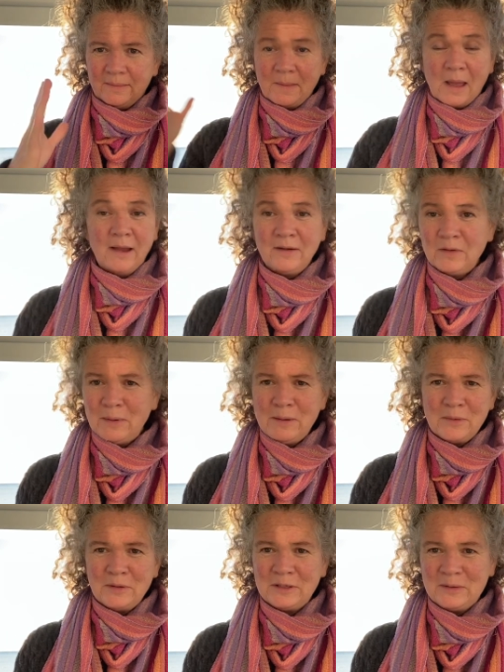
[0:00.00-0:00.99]
I spent
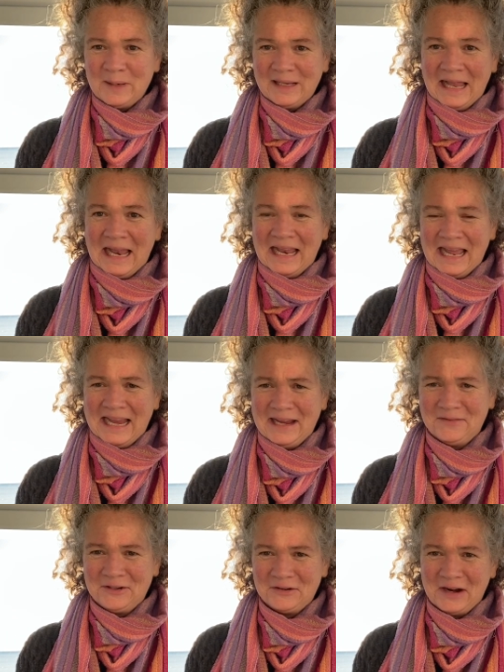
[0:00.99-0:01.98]
most of my
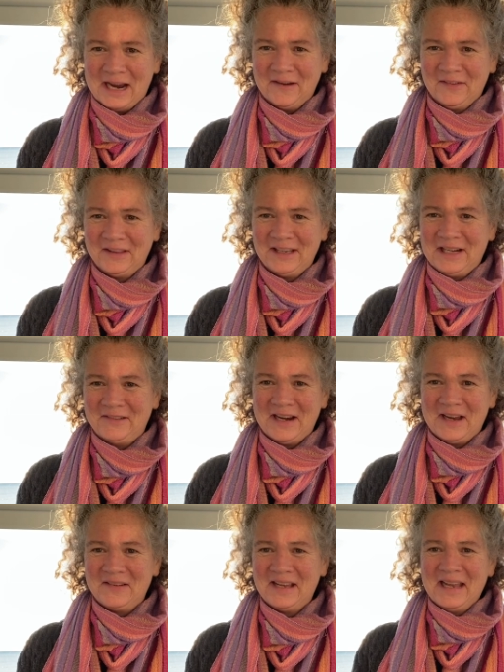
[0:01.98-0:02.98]
life traveling
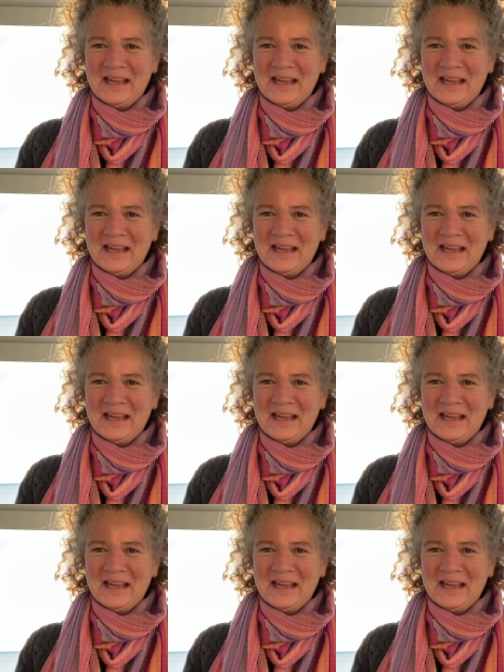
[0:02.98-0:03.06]
around